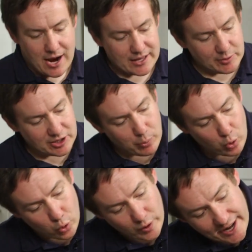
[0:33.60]
And then we're going to
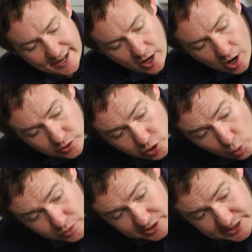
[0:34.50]
pour in our
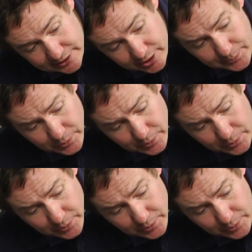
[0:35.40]
golden syrup,